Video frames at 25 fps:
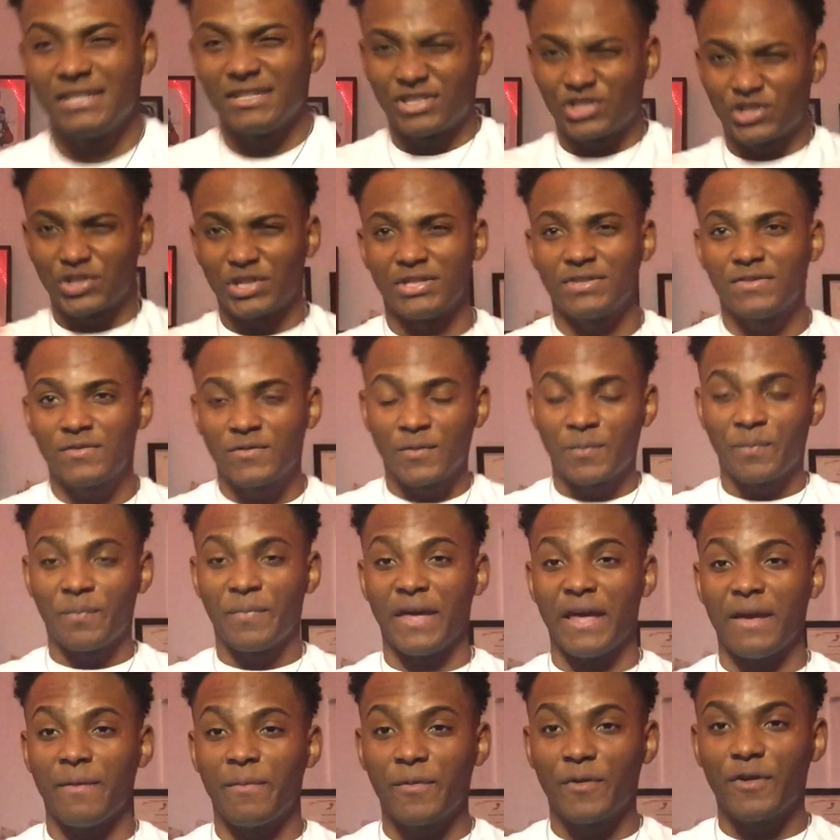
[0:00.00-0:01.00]
transfer
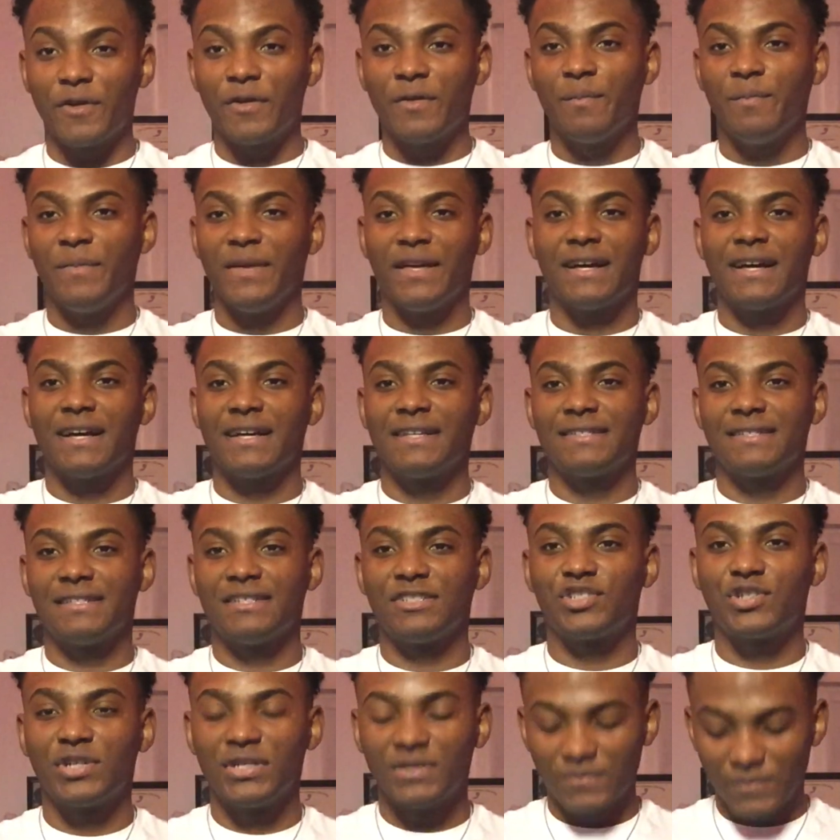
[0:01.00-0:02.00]
paper, because the
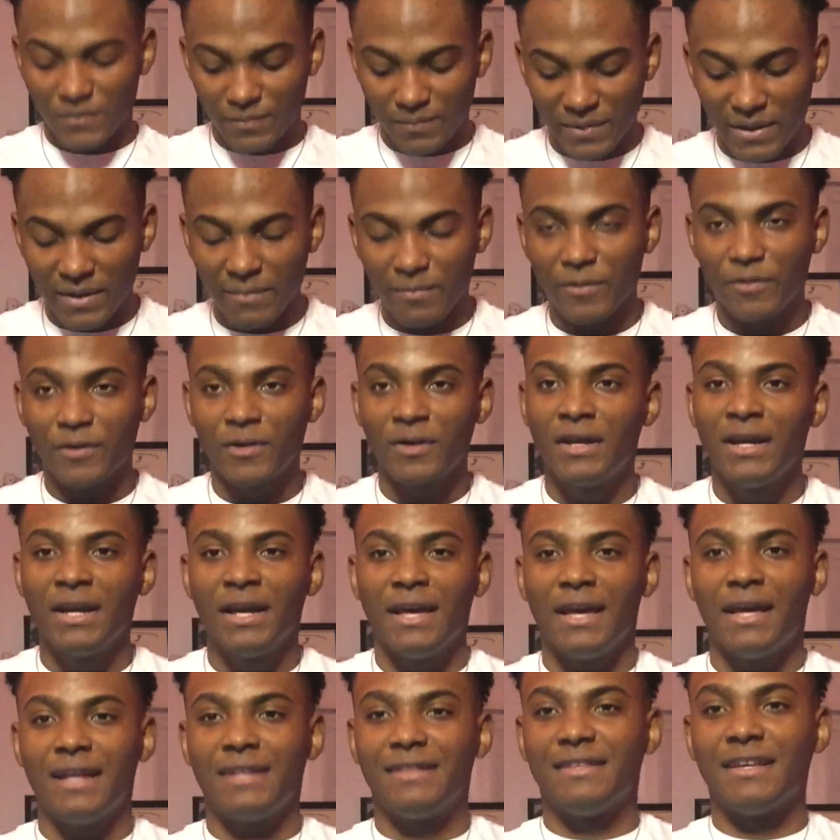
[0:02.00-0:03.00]
transfer paper,
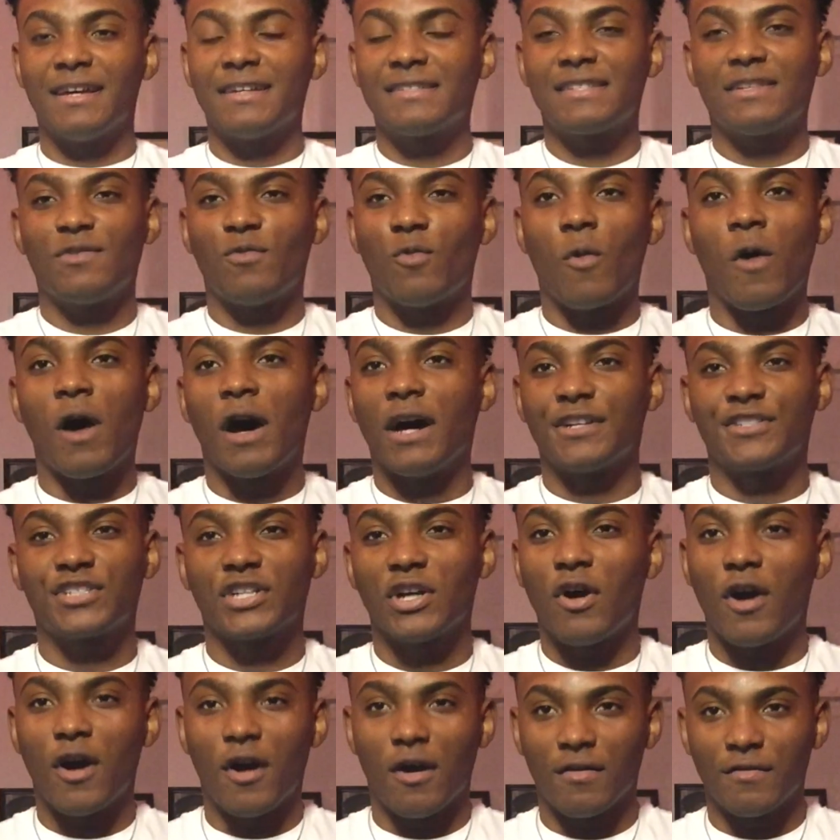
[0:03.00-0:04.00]
it doesn't wash
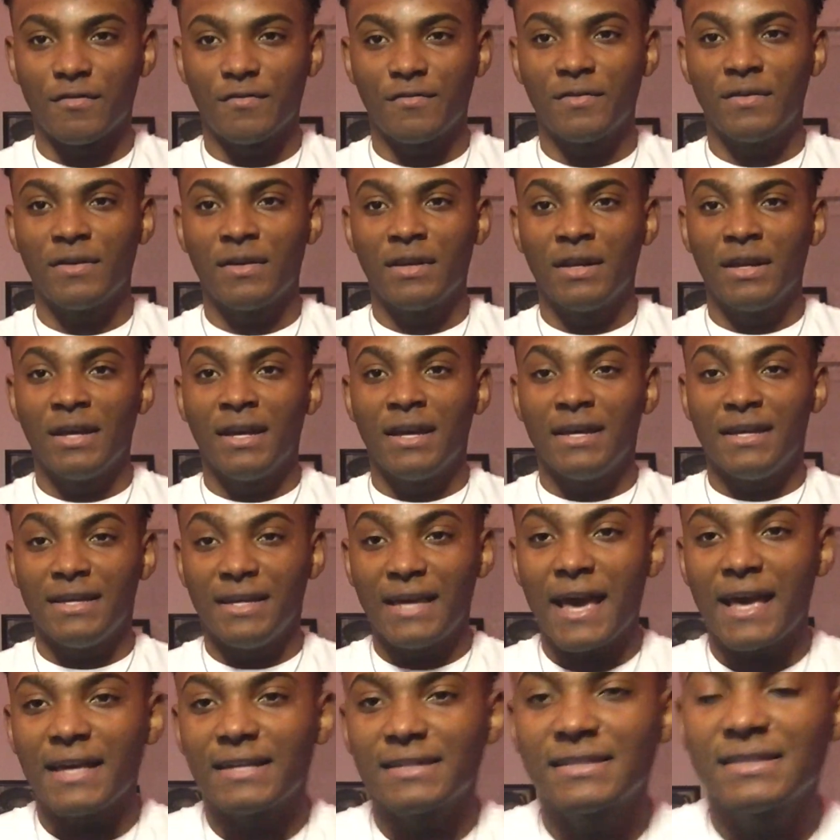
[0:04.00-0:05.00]
off.
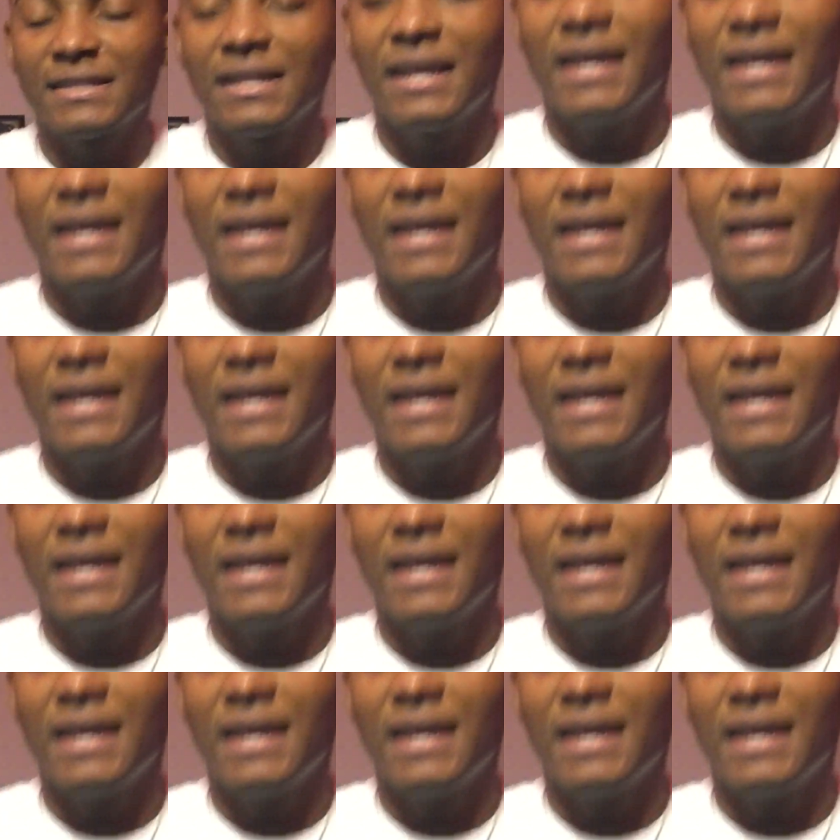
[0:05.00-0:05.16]
Yes,